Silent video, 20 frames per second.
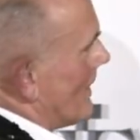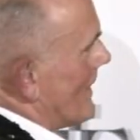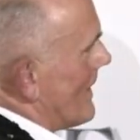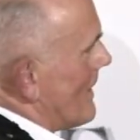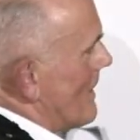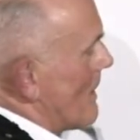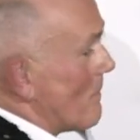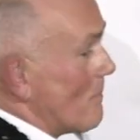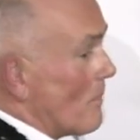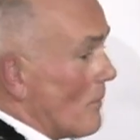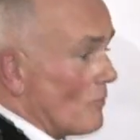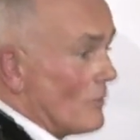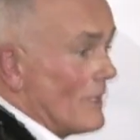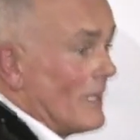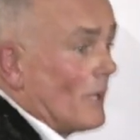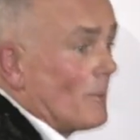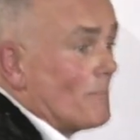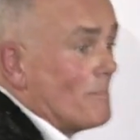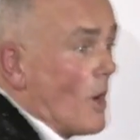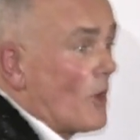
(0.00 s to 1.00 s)
uh,
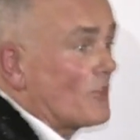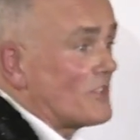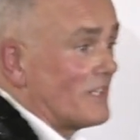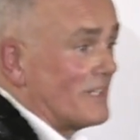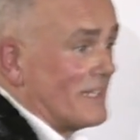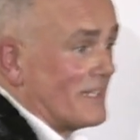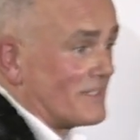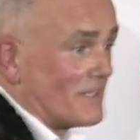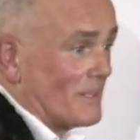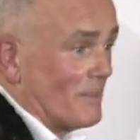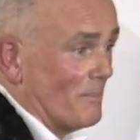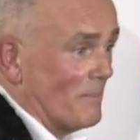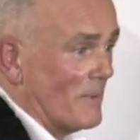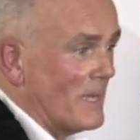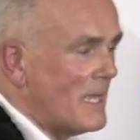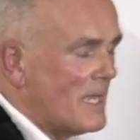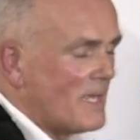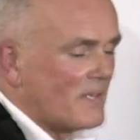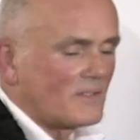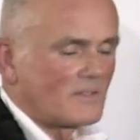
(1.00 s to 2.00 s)
real modernism.
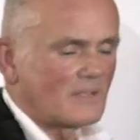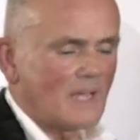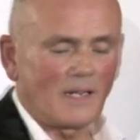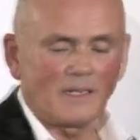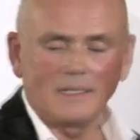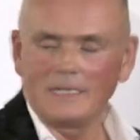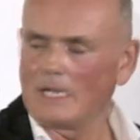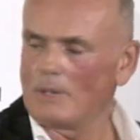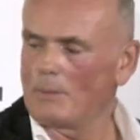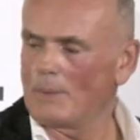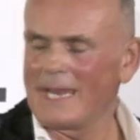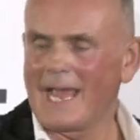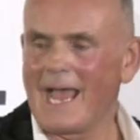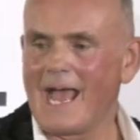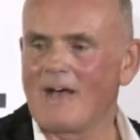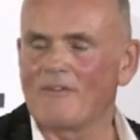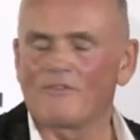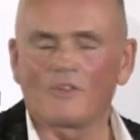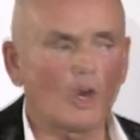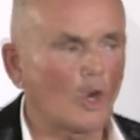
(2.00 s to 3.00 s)
Suddenly we
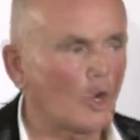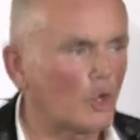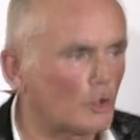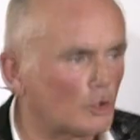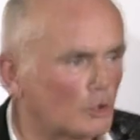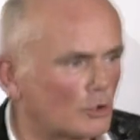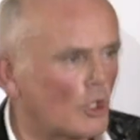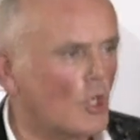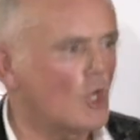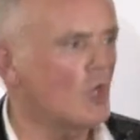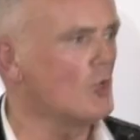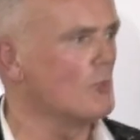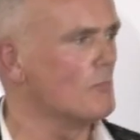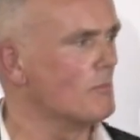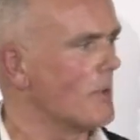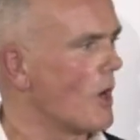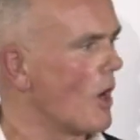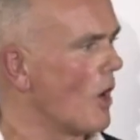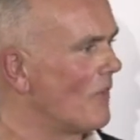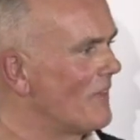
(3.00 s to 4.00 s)
have
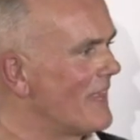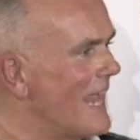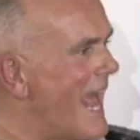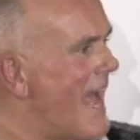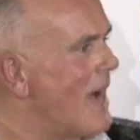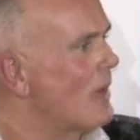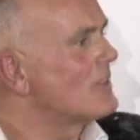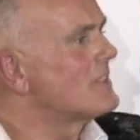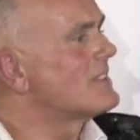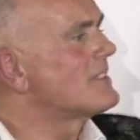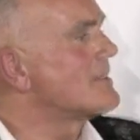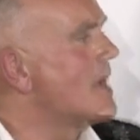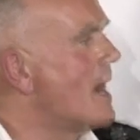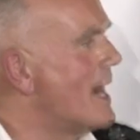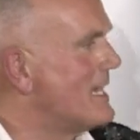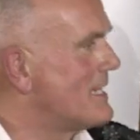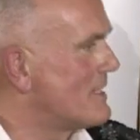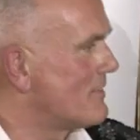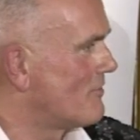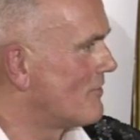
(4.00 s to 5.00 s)
chrome on the
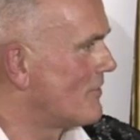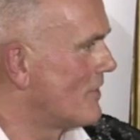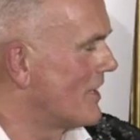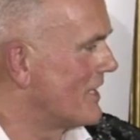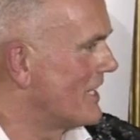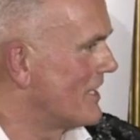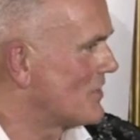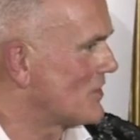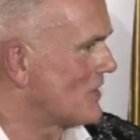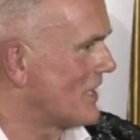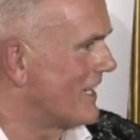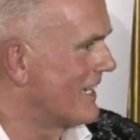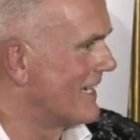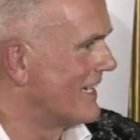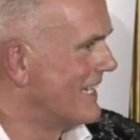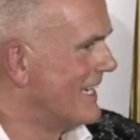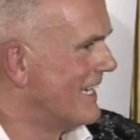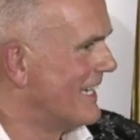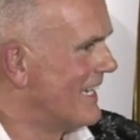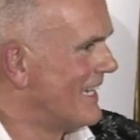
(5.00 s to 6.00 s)
outside of furniture.
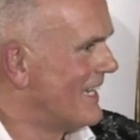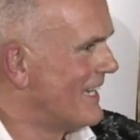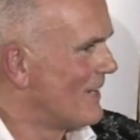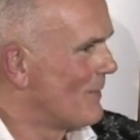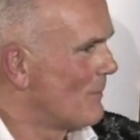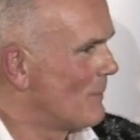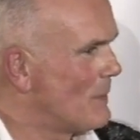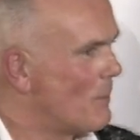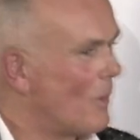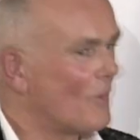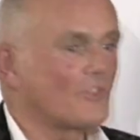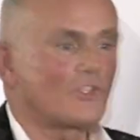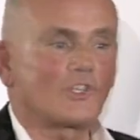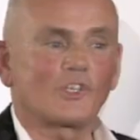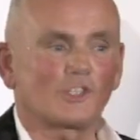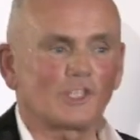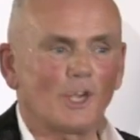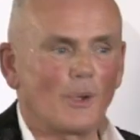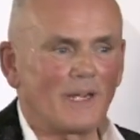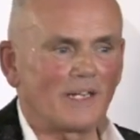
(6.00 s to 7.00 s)
We want to
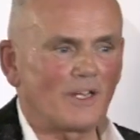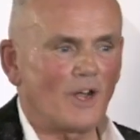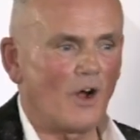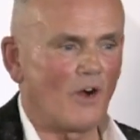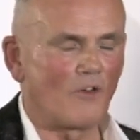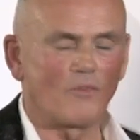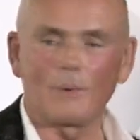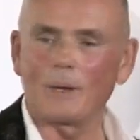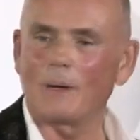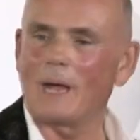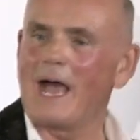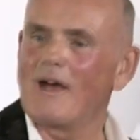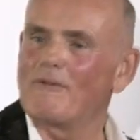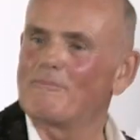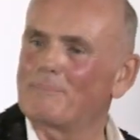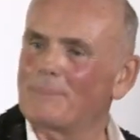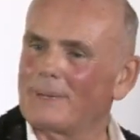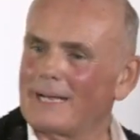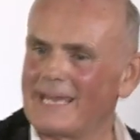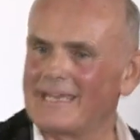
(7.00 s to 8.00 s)
show it off. We have
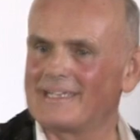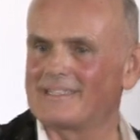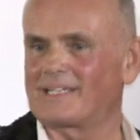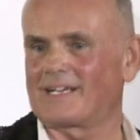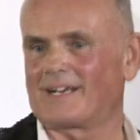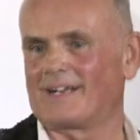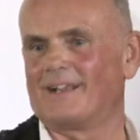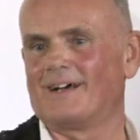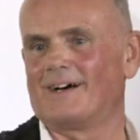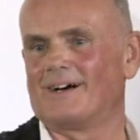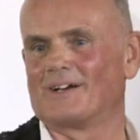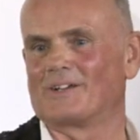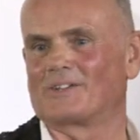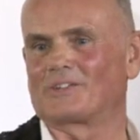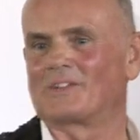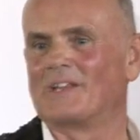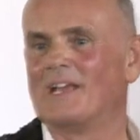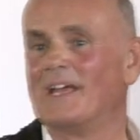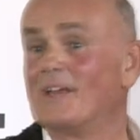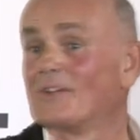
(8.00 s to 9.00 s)
plate glass.
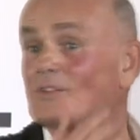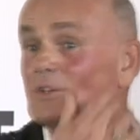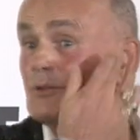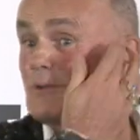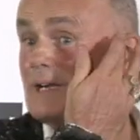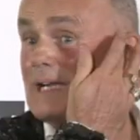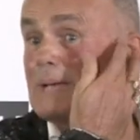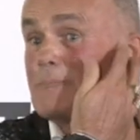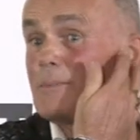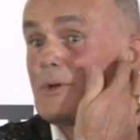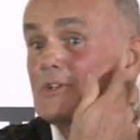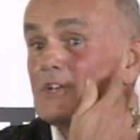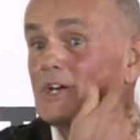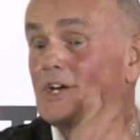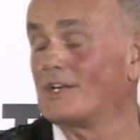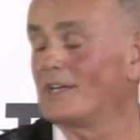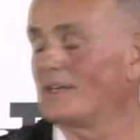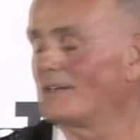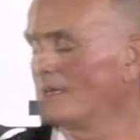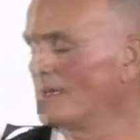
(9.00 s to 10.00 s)
So really
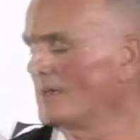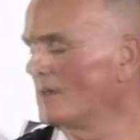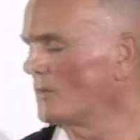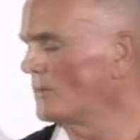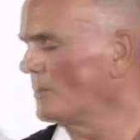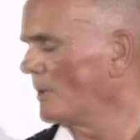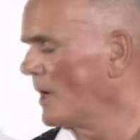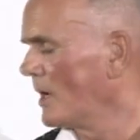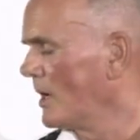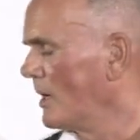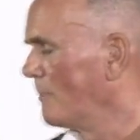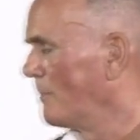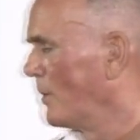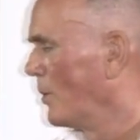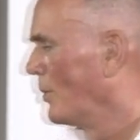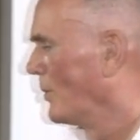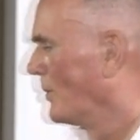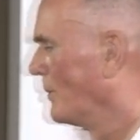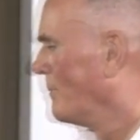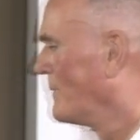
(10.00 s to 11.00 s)
modernity is uh,
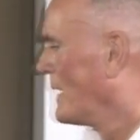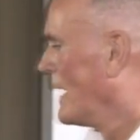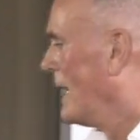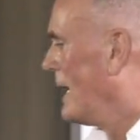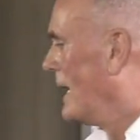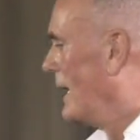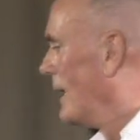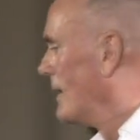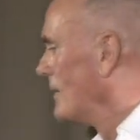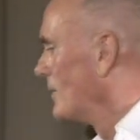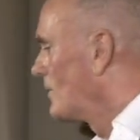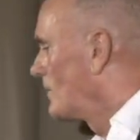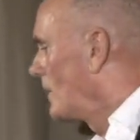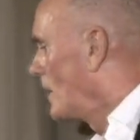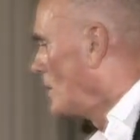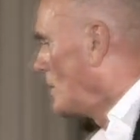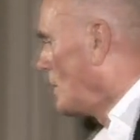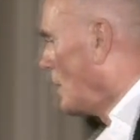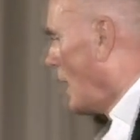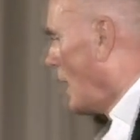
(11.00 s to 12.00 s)
born. And so